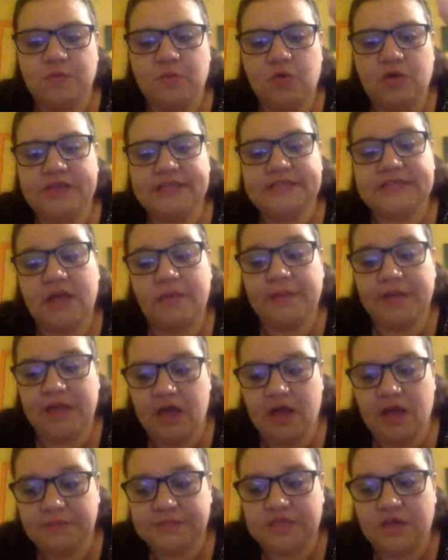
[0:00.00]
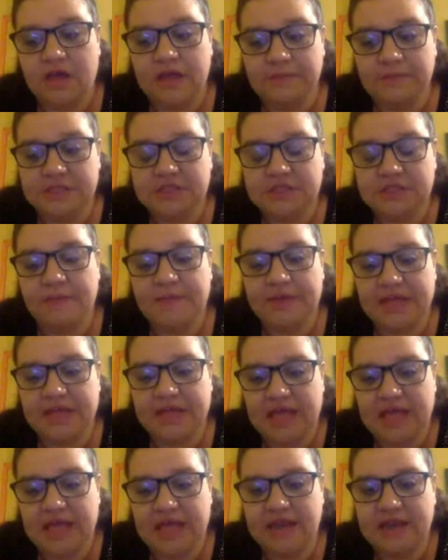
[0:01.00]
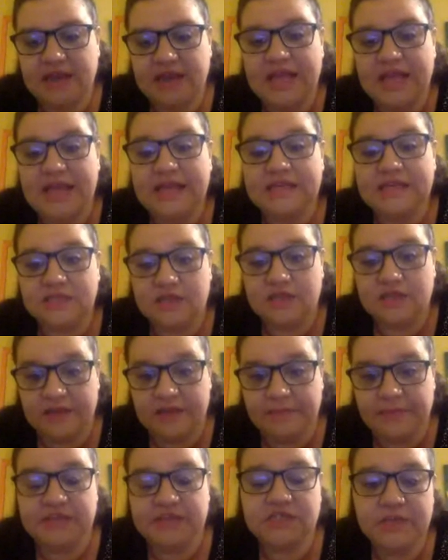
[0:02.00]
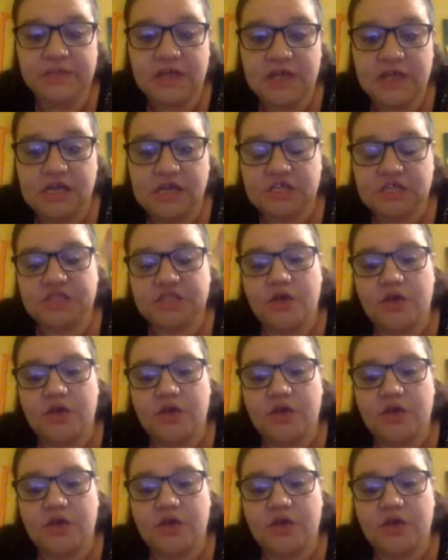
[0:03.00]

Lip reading: and what is coming up time and time again is Hypatia.